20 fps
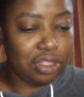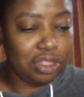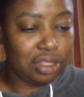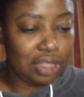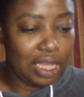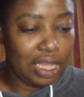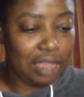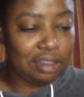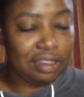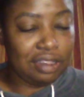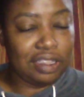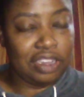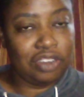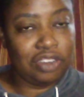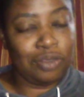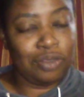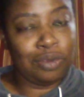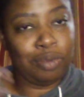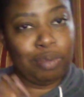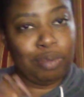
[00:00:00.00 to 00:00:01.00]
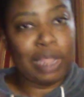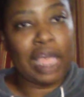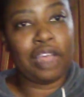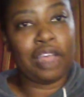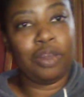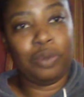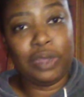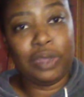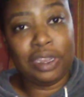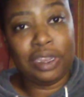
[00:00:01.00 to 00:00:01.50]
the hesitation with Black
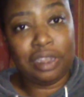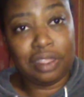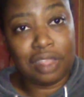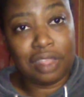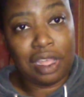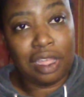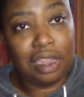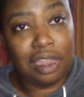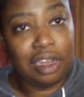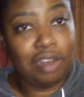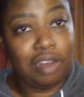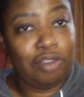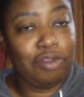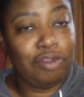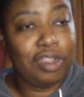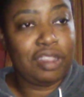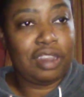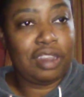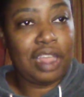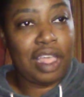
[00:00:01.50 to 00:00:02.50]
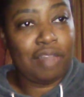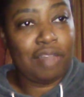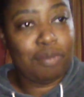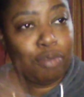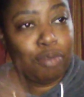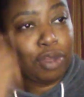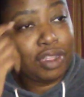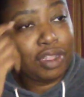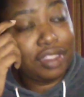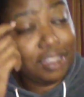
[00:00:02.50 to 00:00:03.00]
Arenathon, the reason I
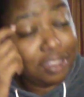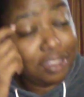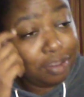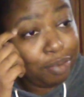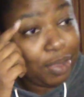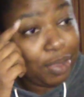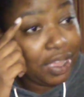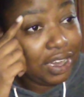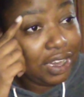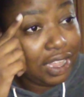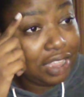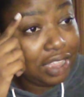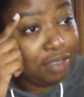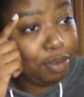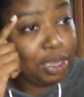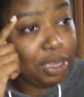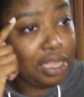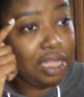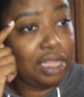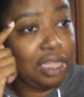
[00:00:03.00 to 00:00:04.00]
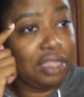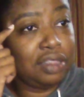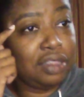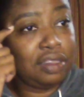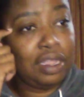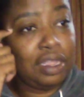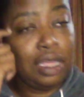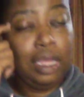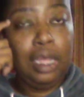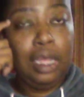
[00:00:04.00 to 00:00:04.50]
haven't participated is
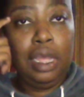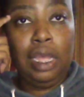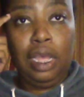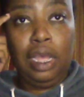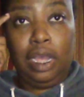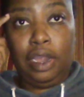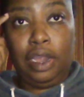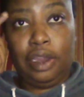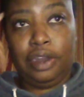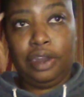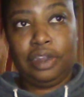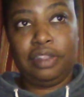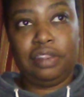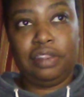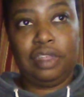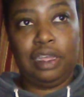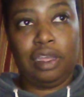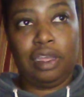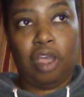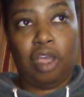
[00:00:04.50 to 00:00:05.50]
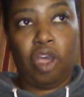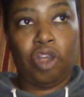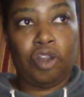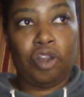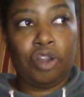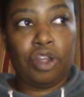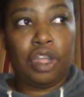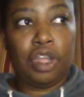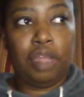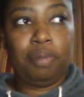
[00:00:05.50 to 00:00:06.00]
because I heard it's like
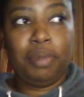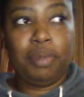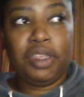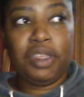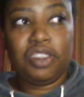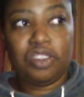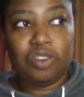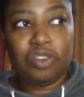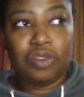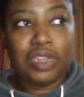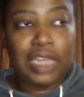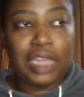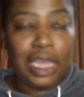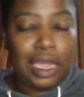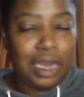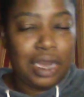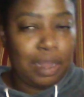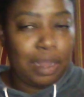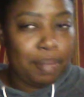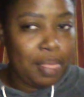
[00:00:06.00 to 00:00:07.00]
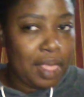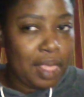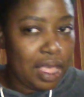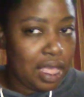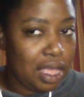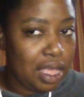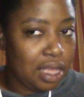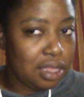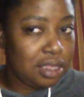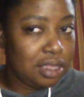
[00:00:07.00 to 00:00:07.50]
horror and mystery, and
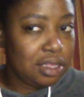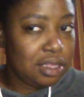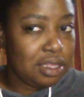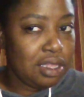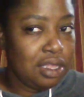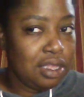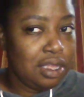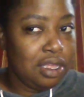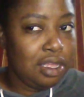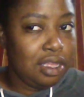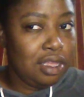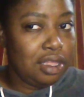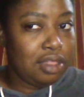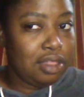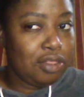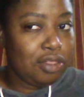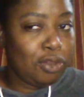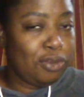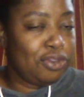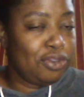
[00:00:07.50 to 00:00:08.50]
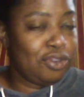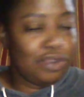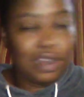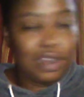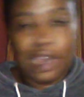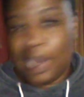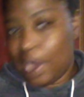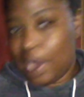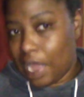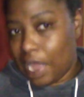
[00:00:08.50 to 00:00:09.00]
those are
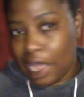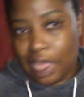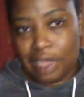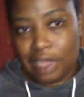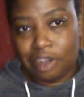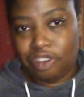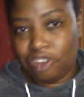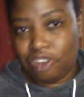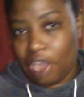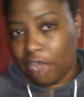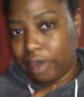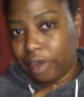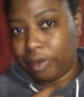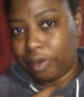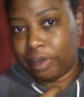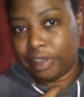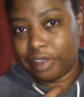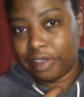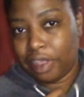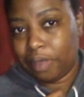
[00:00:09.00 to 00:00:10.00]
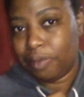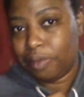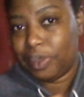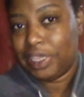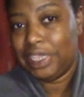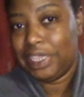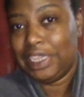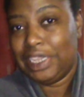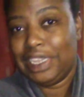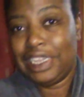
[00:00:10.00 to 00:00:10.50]
not genres I'm
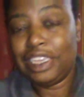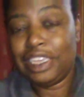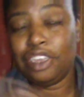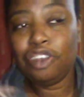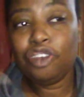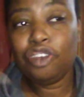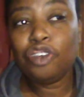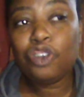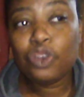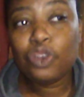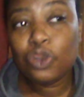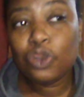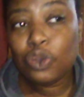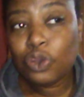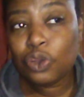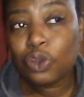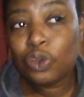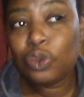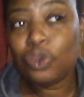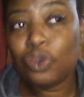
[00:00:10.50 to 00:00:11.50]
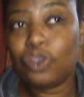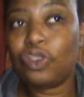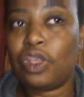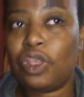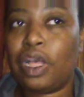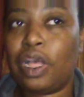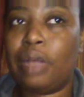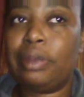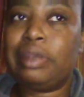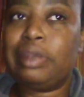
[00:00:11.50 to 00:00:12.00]
really into, so
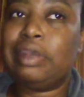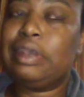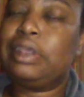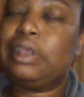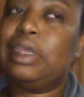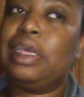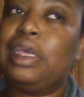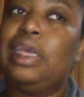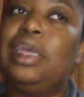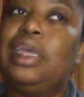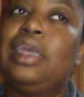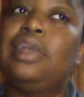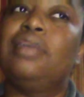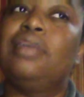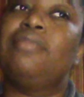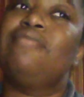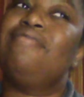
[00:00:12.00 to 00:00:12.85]
I was just like,